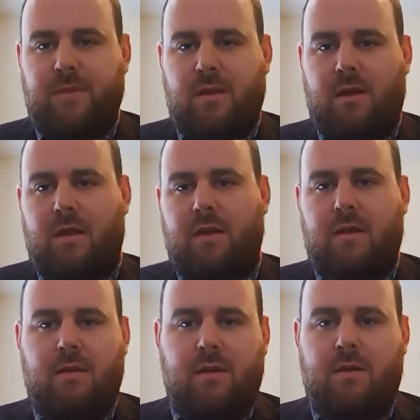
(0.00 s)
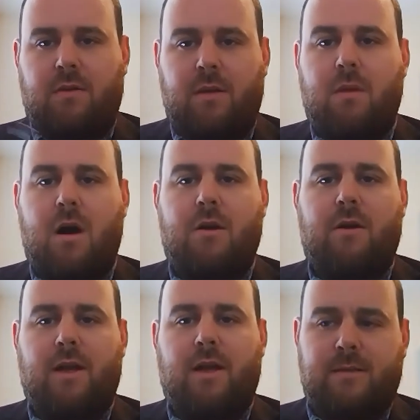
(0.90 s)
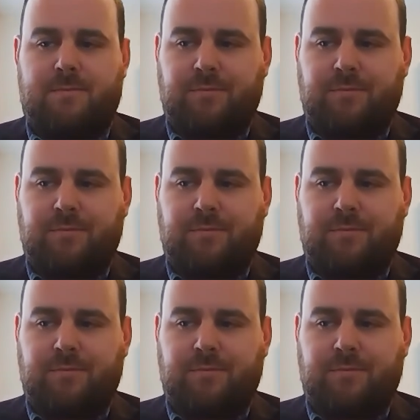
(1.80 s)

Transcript: uh, that he, you know he modernized,